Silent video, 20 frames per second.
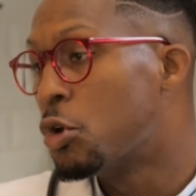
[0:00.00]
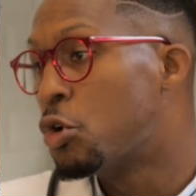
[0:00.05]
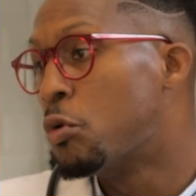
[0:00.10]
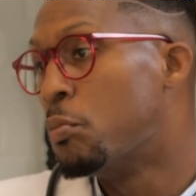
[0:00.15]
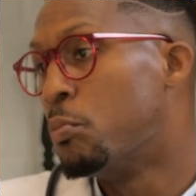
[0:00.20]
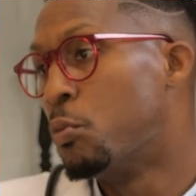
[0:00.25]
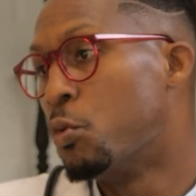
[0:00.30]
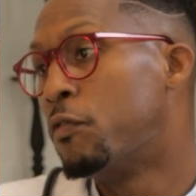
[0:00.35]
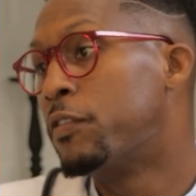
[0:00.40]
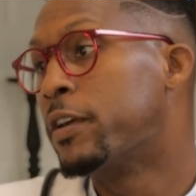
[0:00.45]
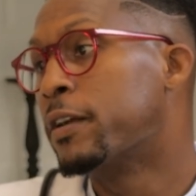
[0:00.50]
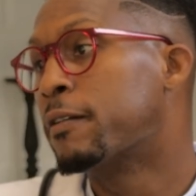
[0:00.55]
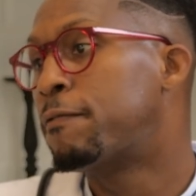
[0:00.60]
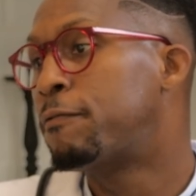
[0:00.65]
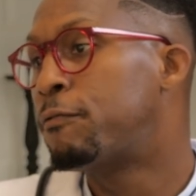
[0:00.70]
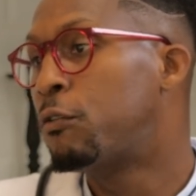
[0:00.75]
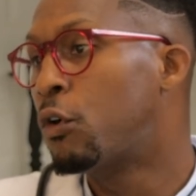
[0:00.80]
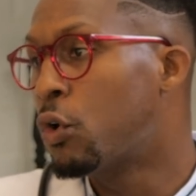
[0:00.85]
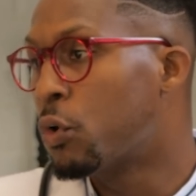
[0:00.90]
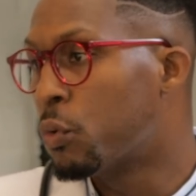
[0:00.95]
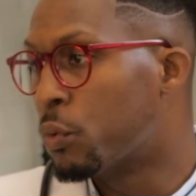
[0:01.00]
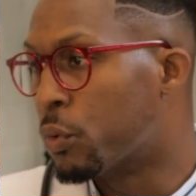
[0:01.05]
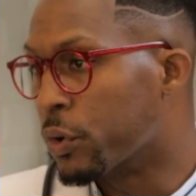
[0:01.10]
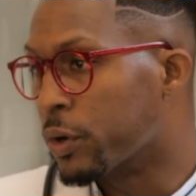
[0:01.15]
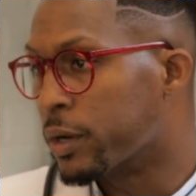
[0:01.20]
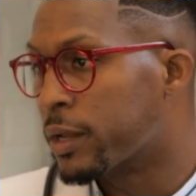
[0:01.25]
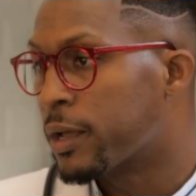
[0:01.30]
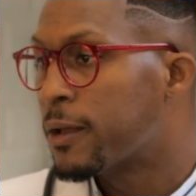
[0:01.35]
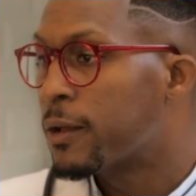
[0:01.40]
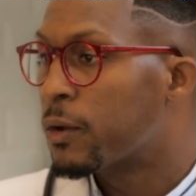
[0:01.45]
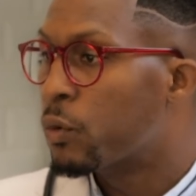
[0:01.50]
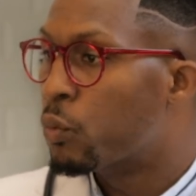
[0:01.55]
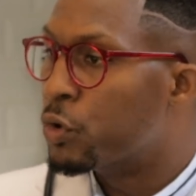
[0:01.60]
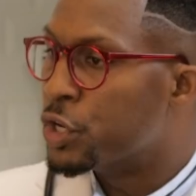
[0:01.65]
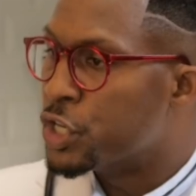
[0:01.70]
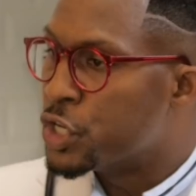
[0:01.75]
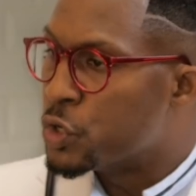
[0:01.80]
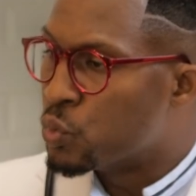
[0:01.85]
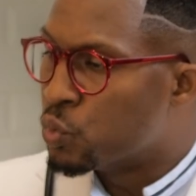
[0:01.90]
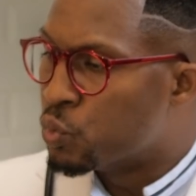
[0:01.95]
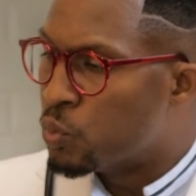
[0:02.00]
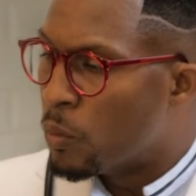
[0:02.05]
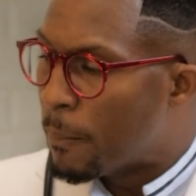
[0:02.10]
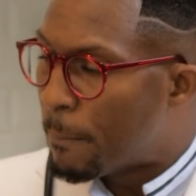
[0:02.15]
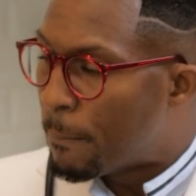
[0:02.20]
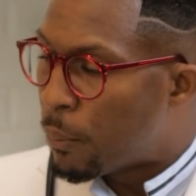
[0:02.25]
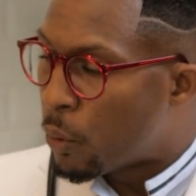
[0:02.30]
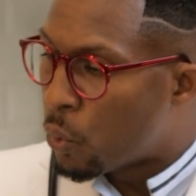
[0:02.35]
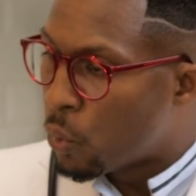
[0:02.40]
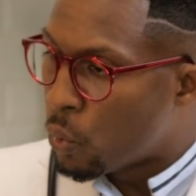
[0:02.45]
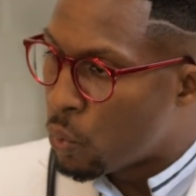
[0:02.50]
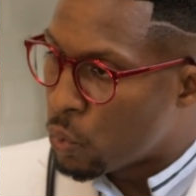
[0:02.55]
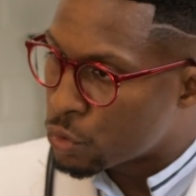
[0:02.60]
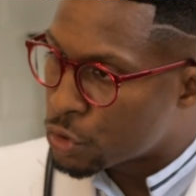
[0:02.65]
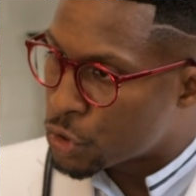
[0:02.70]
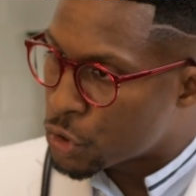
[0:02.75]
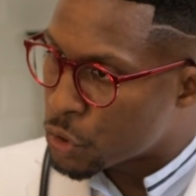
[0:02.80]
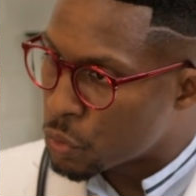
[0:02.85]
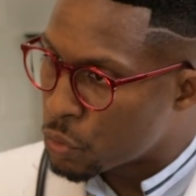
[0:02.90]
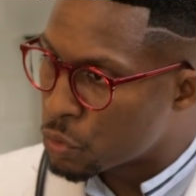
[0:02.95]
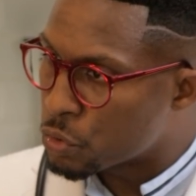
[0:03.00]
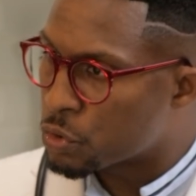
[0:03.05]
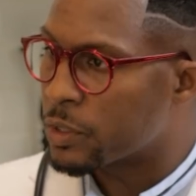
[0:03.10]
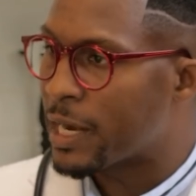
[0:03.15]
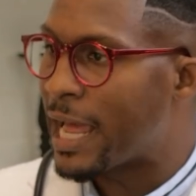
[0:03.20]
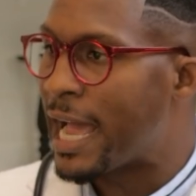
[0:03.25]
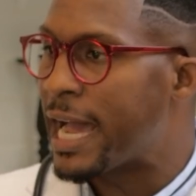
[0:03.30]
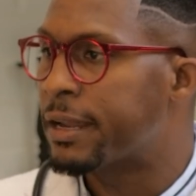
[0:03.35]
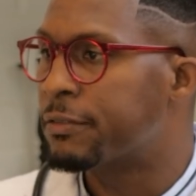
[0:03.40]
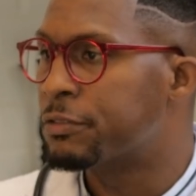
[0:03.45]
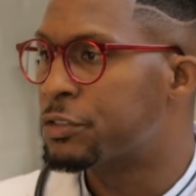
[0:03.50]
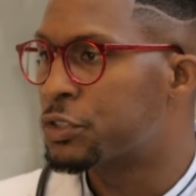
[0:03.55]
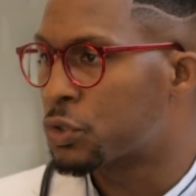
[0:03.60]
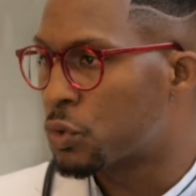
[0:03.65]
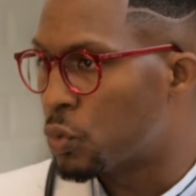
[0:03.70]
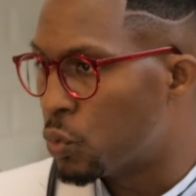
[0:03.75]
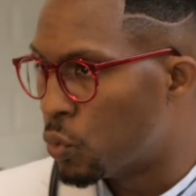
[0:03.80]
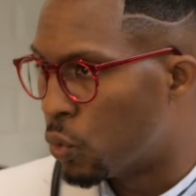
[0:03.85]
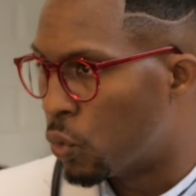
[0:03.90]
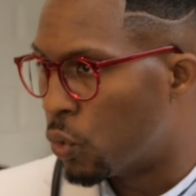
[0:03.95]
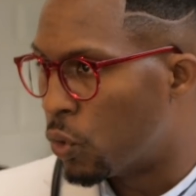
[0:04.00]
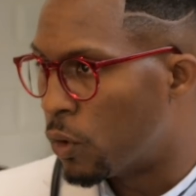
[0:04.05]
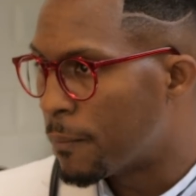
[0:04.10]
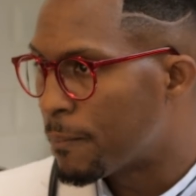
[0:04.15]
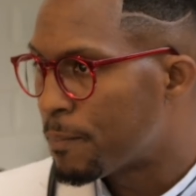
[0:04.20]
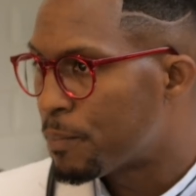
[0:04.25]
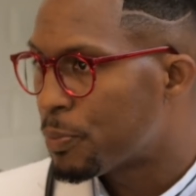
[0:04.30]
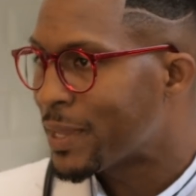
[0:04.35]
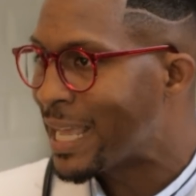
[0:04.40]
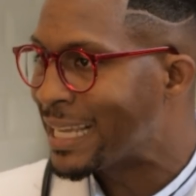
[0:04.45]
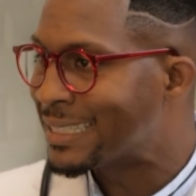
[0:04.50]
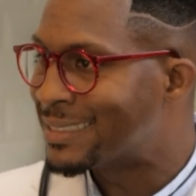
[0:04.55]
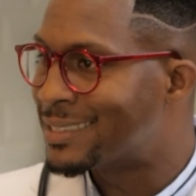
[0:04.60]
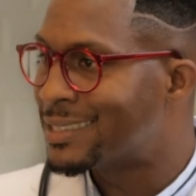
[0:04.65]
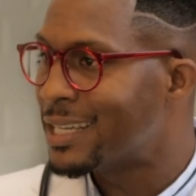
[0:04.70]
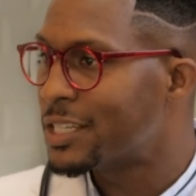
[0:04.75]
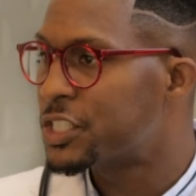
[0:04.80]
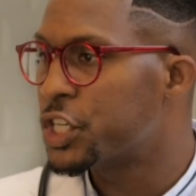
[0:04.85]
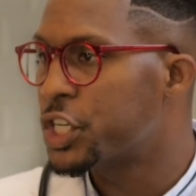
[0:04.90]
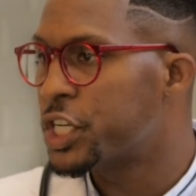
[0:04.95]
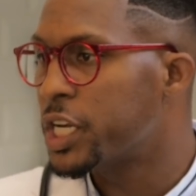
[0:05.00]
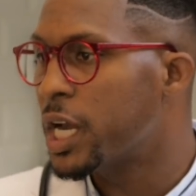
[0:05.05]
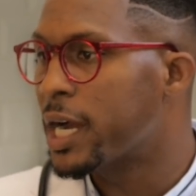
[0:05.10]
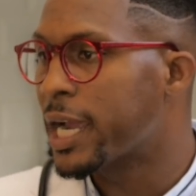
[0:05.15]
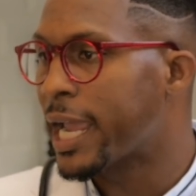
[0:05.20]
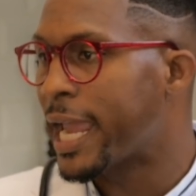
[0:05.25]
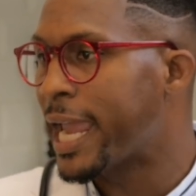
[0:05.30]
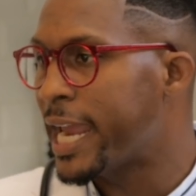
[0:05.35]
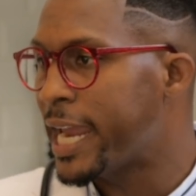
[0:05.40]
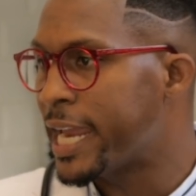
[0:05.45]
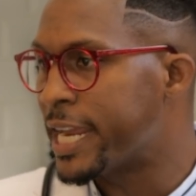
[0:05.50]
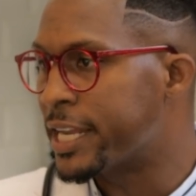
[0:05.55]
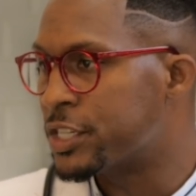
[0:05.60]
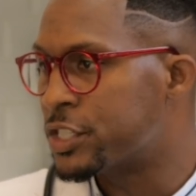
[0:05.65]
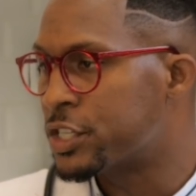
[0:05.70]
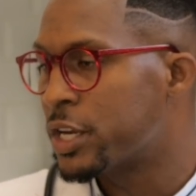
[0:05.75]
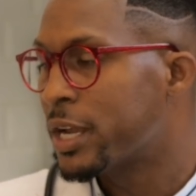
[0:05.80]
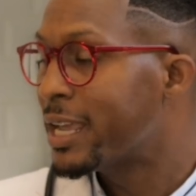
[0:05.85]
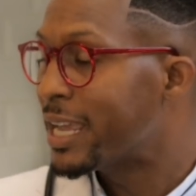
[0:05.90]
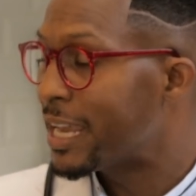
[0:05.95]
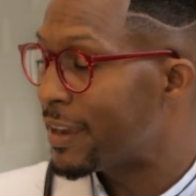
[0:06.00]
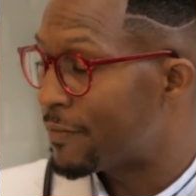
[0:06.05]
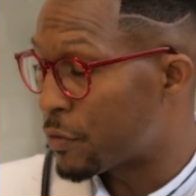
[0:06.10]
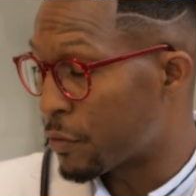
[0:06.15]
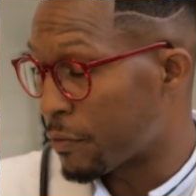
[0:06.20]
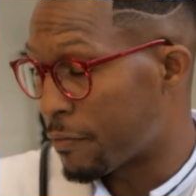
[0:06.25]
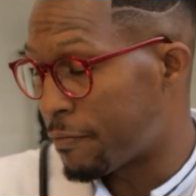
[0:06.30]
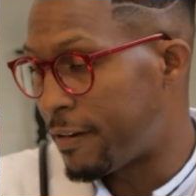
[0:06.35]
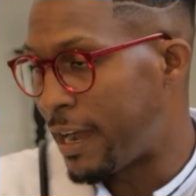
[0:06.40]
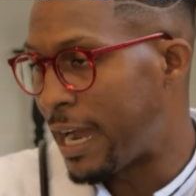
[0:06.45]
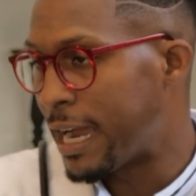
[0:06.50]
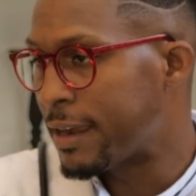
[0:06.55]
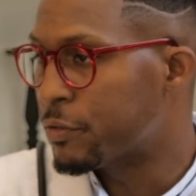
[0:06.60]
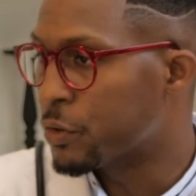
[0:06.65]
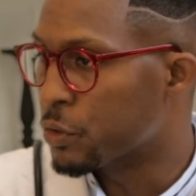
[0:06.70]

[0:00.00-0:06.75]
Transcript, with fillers: Moving forward, when you pull children out of school at such a young age, if they're 5